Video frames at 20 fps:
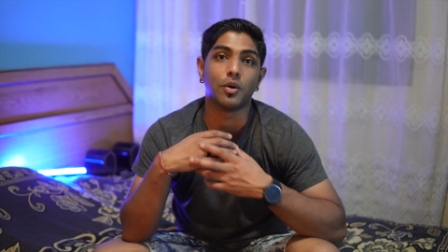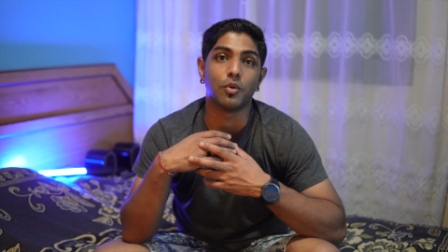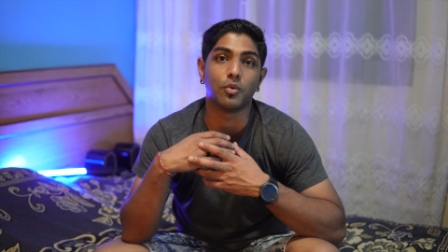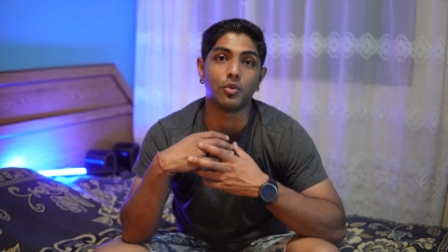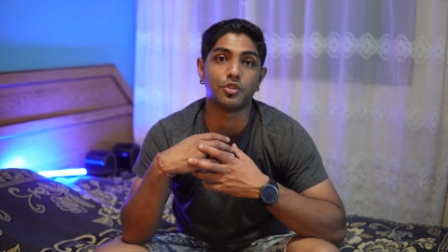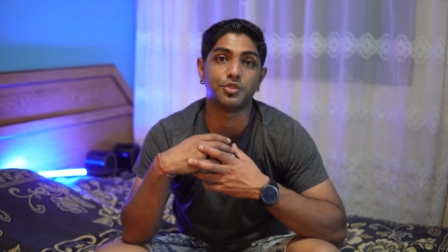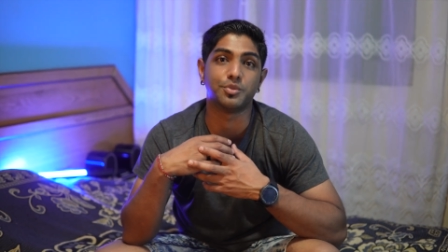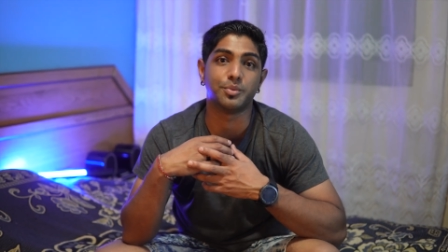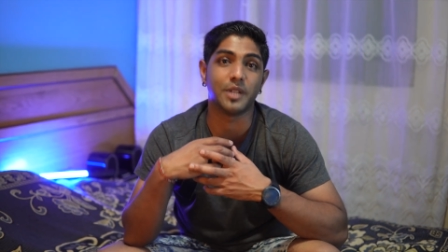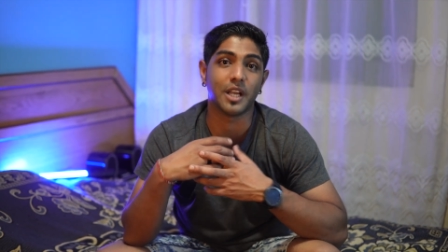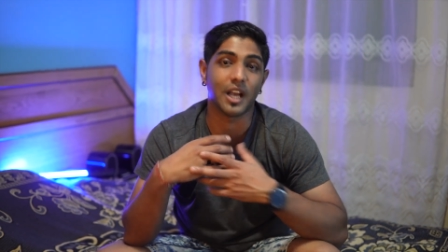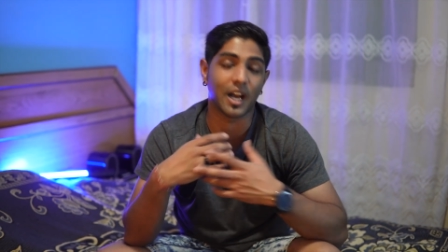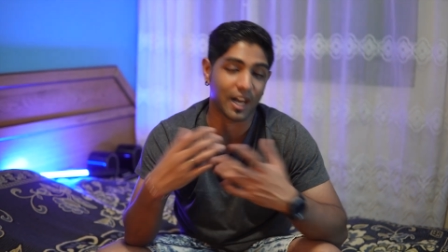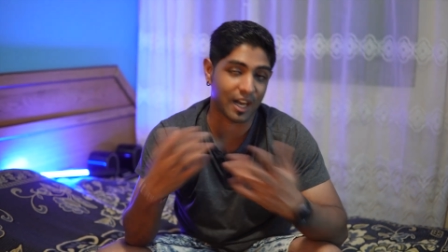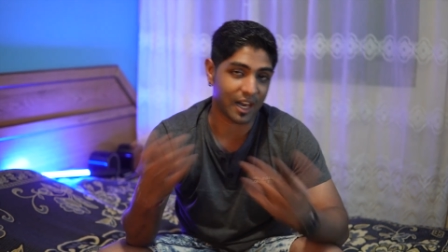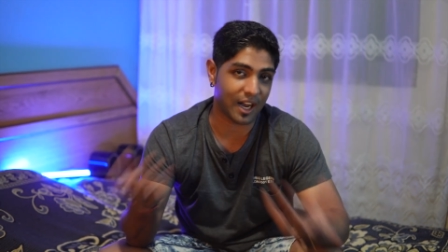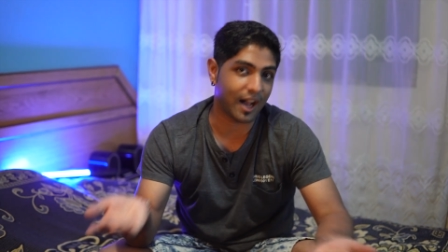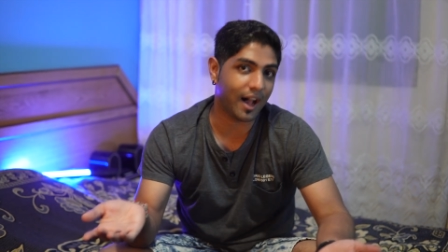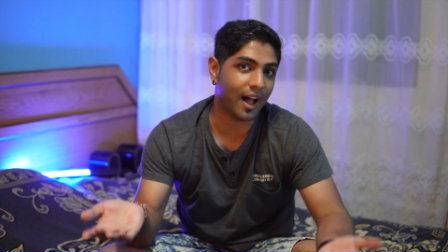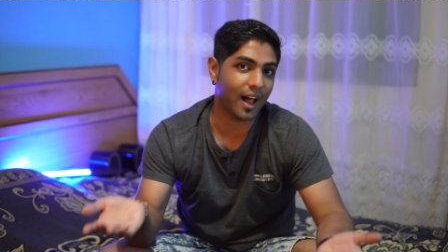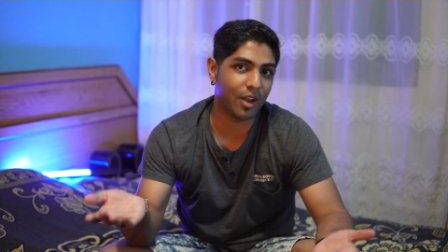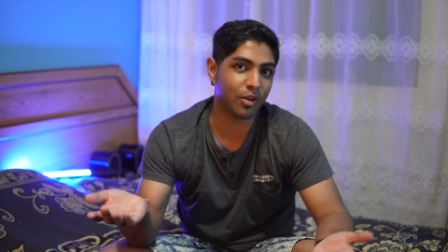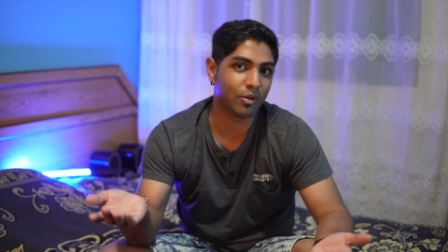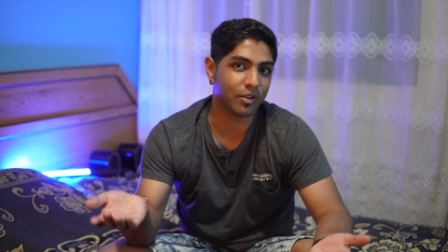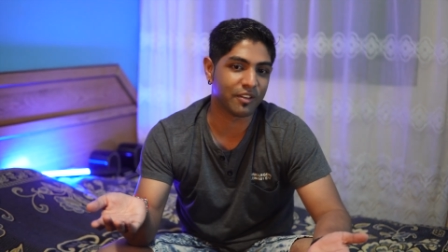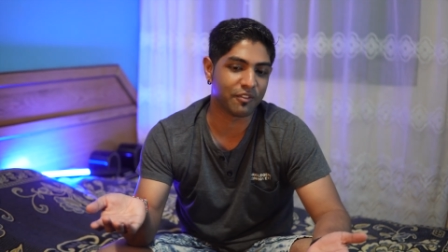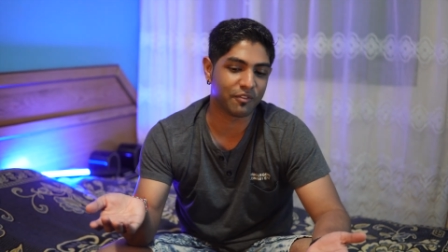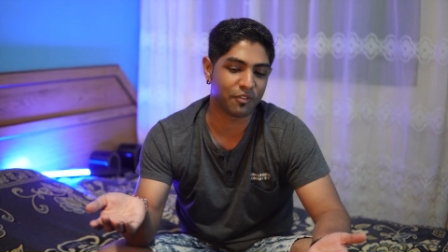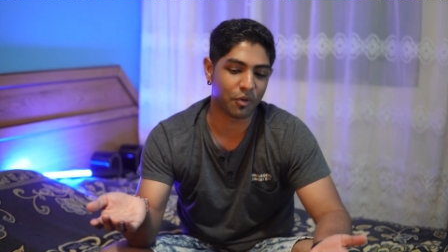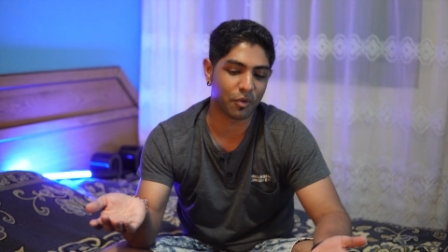which we are
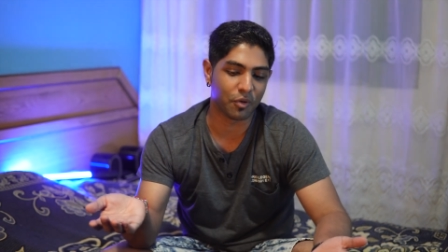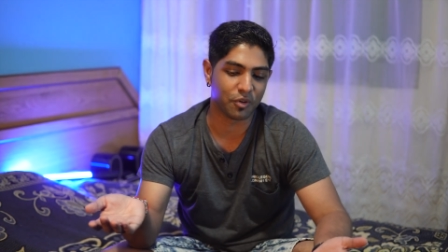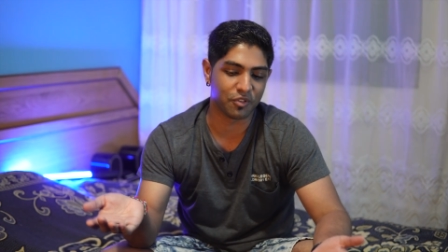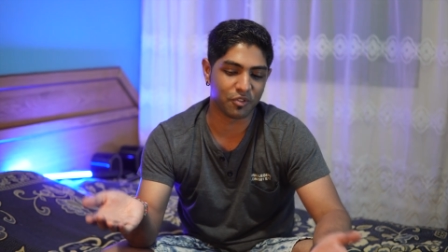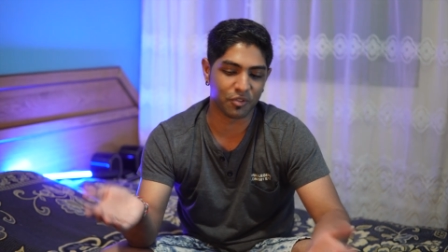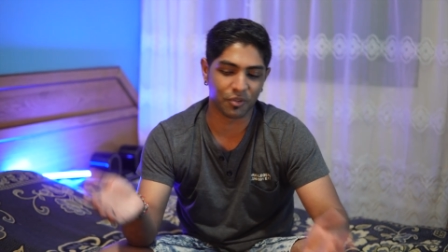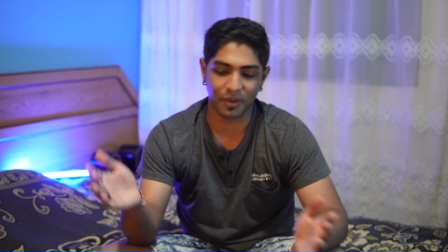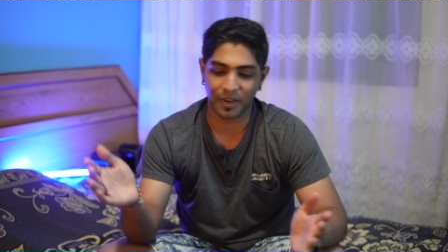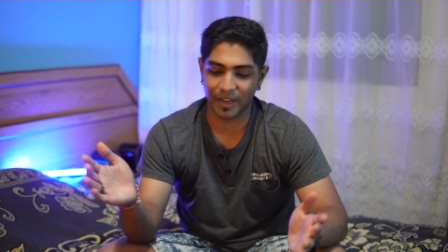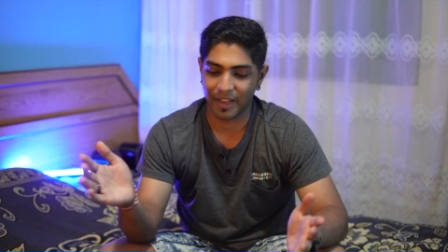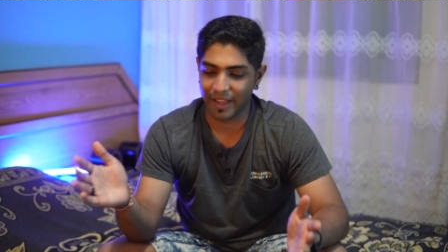looking forward to.